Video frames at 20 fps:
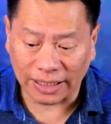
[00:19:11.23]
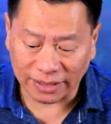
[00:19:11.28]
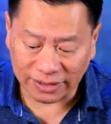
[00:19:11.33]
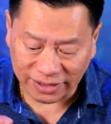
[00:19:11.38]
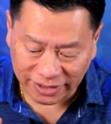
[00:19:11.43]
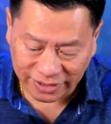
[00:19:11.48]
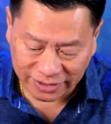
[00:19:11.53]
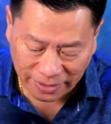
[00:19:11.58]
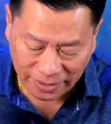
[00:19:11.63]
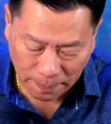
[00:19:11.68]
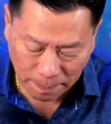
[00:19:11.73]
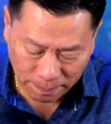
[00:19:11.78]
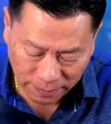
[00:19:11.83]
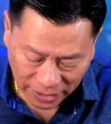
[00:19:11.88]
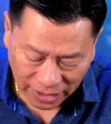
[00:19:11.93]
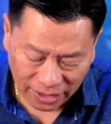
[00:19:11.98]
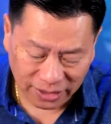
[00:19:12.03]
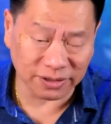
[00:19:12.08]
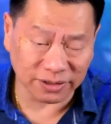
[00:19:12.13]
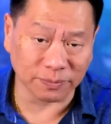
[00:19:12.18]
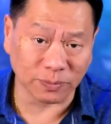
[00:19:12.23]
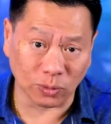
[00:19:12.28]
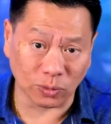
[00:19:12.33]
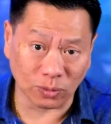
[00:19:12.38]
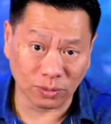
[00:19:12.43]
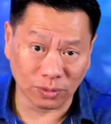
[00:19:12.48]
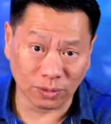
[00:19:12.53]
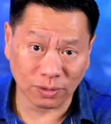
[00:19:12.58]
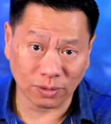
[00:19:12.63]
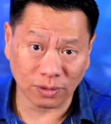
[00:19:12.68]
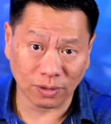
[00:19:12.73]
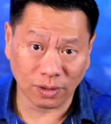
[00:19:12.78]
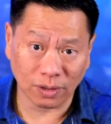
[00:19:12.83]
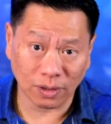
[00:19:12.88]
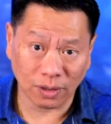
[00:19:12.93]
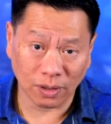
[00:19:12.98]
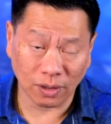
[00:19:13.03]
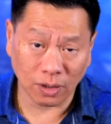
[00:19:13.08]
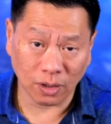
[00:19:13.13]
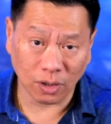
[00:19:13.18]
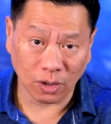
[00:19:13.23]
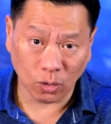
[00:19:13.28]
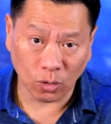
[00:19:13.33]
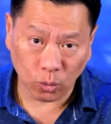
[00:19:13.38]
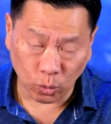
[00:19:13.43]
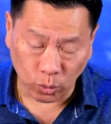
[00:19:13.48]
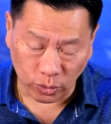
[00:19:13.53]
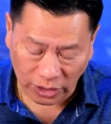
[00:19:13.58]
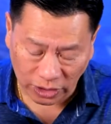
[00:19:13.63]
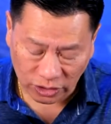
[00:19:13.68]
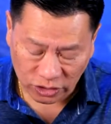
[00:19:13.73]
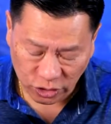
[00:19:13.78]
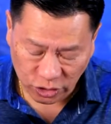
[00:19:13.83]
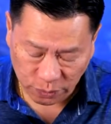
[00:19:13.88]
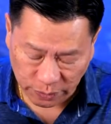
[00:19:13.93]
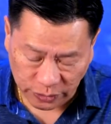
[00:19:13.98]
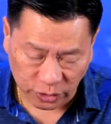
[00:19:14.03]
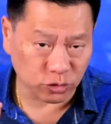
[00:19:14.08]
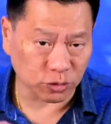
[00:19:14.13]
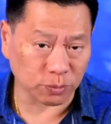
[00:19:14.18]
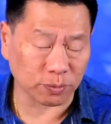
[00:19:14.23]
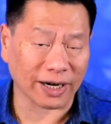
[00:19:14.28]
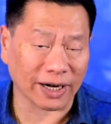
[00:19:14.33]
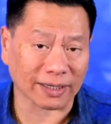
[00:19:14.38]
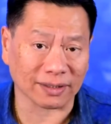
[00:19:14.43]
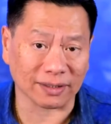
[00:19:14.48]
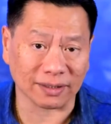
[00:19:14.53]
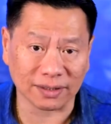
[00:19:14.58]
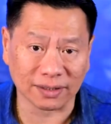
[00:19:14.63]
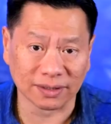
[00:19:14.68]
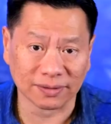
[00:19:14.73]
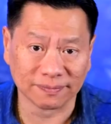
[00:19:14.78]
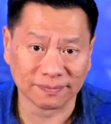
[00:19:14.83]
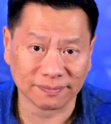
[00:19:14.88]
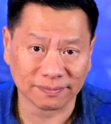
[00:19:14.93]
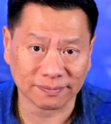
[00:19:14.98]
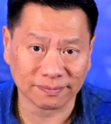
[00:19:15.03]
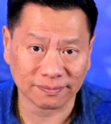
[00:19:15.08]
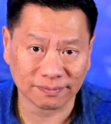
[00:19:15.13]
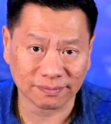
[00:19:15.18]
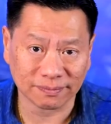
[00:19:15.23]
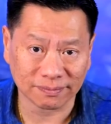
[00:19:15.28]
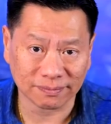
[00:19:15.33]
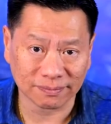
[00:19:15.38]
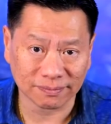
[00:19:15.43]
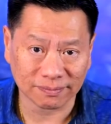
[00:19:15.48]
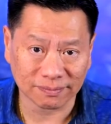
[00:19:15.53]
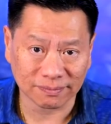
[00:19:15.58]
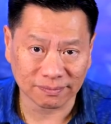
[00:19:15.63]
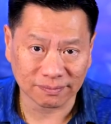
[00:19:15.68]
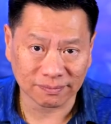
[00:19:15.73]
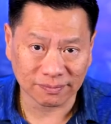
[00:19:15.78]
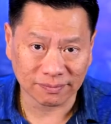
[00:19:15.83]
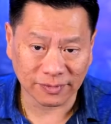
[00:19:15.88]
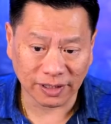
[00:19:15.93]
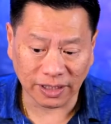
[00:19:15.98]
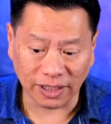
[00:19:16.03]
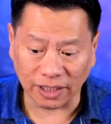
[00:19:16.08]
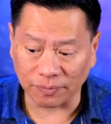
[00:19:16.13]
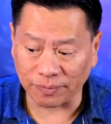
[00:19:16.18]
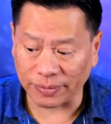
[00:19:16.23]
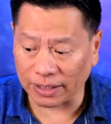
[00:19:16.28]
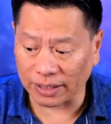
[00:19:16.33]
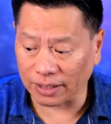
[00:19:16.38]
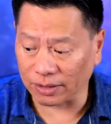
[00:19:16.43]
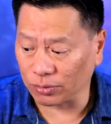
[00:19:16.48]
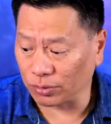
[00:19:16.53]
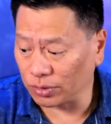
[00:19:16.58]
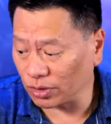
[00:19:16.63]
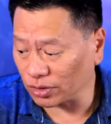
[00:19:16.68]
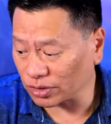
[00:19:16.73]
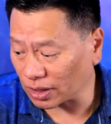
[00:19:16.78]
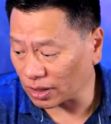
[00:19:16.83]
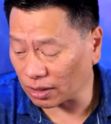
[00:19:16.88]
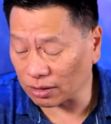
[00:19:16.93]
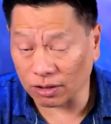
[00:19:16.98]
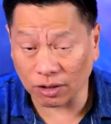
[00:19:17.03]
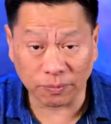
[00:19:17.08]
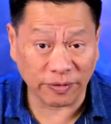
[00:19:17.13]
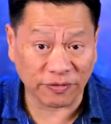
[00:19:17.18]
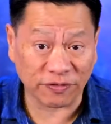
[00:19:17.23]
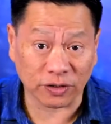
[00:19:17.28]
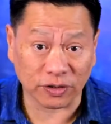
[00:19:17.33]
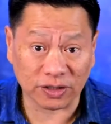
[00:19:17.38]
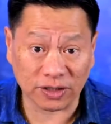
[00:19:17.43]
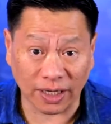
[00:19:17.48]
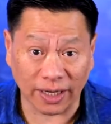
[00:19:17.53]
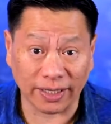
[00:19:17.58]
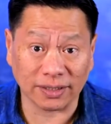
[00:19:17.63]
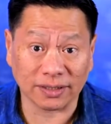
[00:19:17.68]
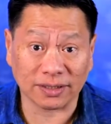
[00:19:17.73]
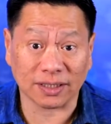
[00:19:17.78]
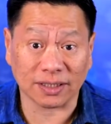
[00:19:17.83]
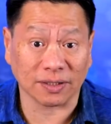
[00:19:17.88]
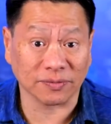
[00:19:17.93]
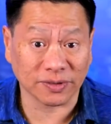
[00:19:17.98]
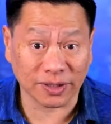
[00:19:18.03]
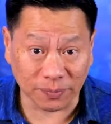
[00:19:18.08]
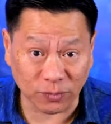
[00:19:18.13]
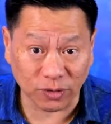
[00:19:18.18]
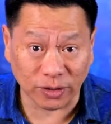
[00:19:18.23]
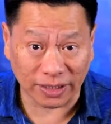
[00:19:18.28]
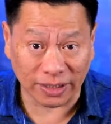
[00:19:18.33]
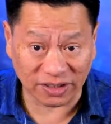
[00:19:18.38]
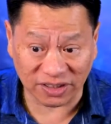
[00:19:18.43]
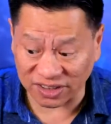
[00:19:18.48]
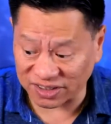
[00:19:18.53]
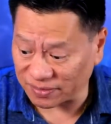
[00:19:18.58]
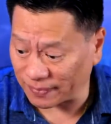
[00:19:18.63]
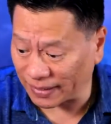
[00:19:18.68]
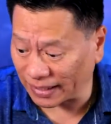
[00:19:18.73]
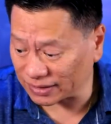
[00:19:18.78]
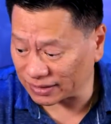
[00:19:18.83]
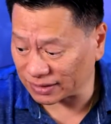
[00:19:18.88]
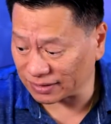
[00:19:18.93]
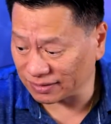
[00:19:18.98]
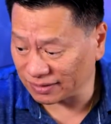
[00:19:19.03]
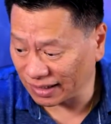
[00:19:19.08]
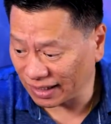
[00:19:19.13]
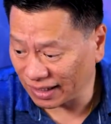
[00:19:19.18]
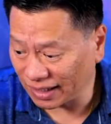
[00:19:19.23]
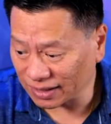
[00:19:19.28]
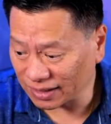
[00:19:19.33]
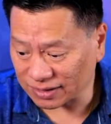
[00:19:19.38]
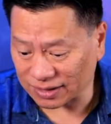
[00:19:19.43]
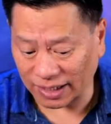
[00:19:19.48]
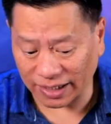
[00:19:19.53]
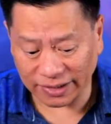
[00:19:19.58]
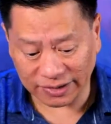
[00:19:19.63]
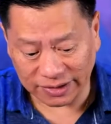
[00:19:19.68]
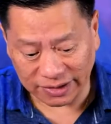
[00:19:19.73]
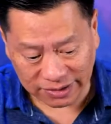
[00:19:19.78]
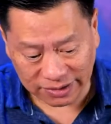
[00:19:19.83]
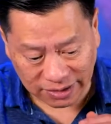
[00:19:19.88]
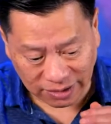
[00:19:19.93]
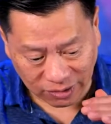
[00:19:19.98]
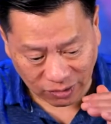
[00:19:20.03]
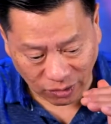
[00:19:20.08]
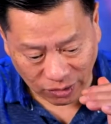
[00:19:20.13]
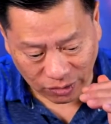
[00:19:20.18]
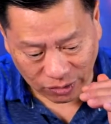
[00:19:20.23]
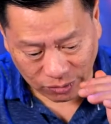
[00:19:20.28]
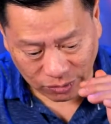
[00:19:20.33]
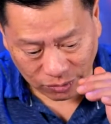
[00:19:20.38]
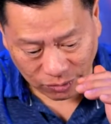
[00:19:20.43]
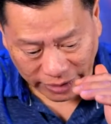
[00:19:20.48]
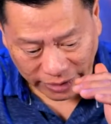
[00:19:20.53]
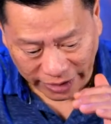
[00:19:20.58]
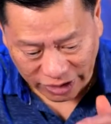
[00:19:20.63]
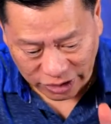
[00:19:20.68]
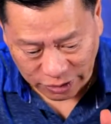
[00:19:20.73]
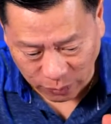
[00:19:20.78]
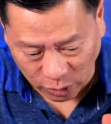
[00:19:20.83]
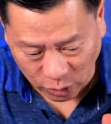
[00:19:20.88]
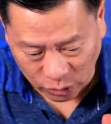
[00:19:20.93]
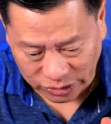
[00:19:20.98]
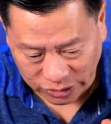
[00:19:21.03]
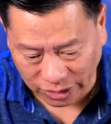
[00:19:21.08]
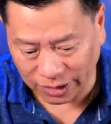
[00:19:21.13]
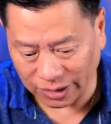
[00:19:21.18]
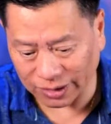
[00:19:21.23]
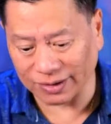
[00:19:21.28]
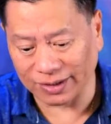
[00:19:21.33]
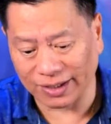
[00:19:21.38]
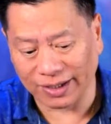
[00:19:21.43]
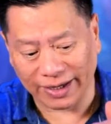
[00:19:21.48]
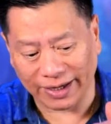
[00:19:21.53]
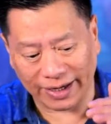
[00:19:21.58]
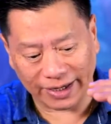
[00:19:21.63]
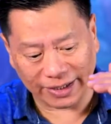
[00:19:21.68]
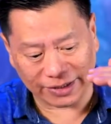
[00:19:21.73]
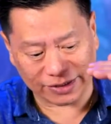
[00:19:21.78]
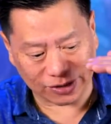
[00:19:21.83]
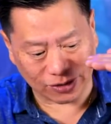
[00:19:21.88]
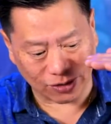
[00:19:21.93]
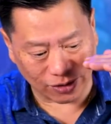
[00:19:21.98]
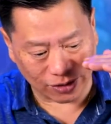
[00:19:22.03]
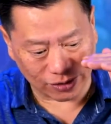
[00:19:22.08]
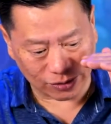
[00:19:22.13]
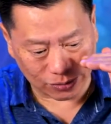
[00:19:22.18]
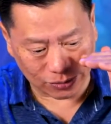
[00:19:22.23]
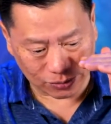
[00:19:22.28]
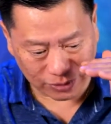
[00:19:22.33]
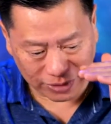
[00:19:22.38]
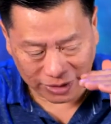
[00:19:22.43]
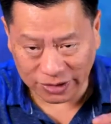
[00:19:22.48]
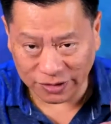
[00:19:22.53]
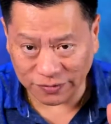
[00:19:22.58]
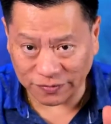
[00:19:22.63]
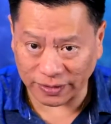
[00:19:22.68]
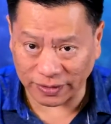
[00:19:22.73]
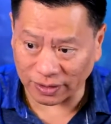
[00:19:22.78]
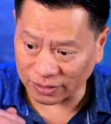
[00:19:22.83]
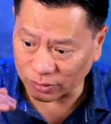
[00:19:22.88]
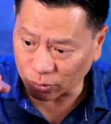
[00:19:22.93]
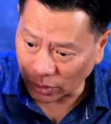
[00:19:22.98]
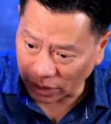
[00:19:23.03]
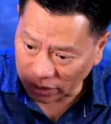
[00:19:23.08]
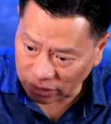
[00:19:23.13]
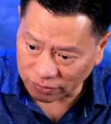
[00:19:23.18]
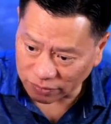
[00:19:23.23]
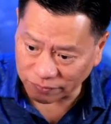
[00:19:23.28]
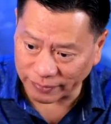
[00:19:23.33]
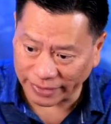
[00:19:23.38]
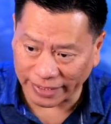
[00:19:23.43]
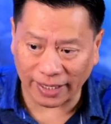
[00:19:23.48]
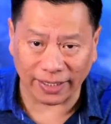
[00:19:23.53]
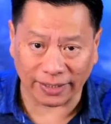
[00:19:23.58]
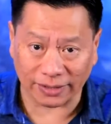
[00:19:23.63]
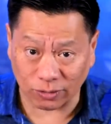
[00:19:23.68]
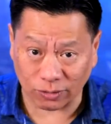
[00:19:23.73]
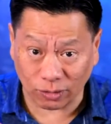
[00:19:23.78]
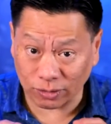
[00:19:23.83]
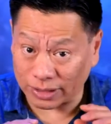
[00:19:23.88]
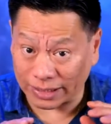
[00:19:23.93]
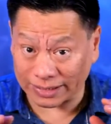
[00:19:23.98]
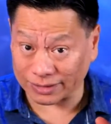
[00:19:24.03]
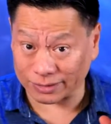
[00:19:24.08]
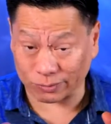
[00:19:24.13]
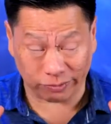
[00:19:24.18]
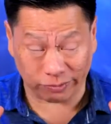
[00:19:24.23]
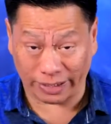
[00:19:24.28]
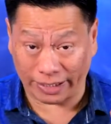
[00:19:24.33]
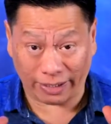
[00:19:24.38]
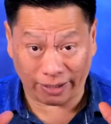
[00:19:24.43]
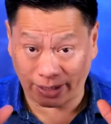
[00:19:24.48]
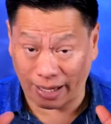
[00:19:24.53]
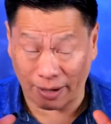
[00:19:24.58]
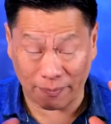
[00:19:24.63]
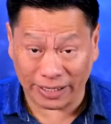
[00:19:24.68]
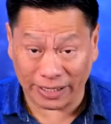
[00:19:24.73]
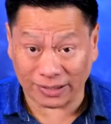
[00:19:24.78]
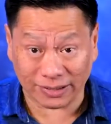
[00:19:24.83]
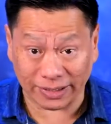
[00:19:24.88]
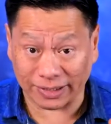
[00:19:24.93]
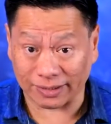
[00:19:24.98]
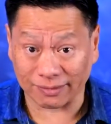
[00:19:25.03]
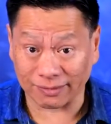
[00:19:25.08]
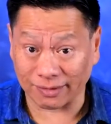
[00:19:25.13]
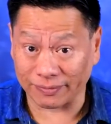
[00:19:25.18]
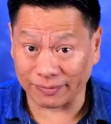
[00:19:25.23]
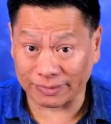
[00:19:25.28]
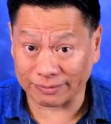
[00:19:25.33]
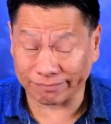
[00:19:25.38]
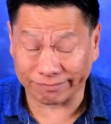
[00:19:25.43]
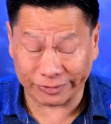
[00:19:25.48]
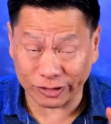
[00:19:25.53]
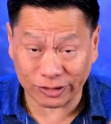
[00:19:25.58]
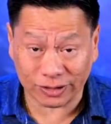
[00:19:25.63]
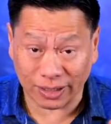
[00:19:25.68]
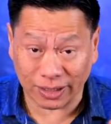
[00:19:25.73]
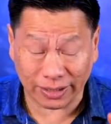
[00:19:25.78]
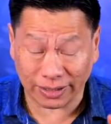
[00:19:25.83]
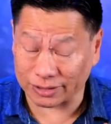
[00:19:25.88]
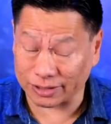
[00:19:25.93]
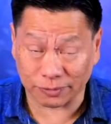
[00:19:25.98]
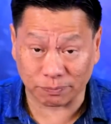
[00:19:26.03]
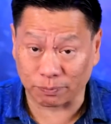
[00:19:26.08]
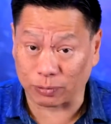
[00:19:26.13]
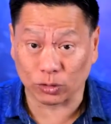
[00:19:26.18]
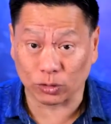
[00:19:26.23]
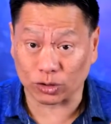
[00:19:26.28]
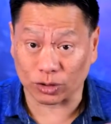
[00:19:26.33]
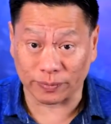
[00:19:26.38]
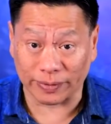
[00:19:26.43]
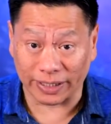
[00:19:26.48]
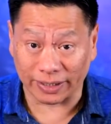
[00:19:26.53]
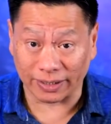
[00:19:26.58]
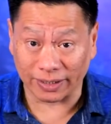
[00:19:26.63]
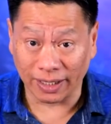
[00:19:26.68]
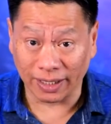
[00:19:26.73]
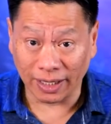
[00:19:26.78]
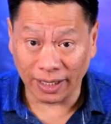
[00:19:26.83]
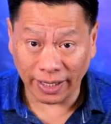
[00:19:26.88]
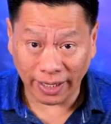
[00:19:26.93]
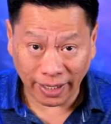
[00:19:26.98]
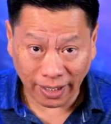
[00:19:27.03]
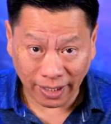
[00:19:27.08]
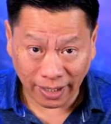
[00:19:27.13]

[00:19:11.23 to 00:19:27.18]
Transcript: That is impossible without spiritual practice. It'll be who knows how long before science comes up to that. Just imagine science is still going through Higgs boson. It's going to this field, quantum mechanics. All that is amazing. I mean, you study it, it just blows your mind.